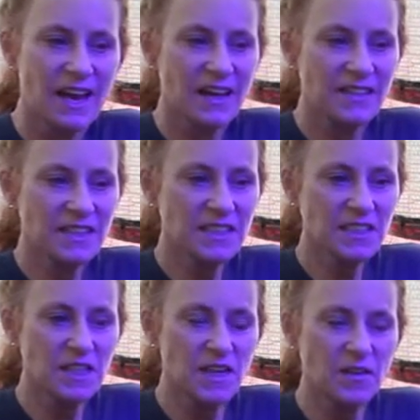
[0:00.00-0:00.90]
and this is
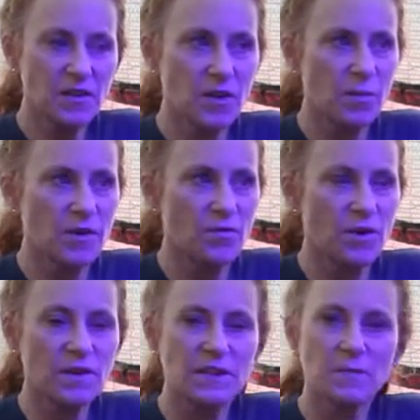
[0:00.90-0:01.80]
another little bit of
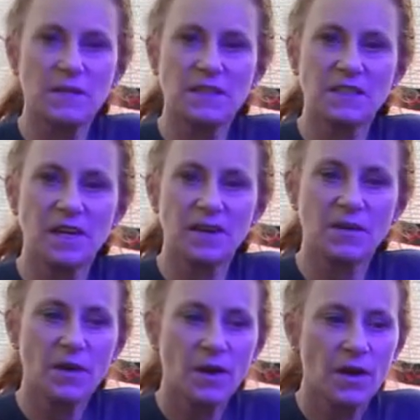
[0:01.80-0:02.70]
work that's being done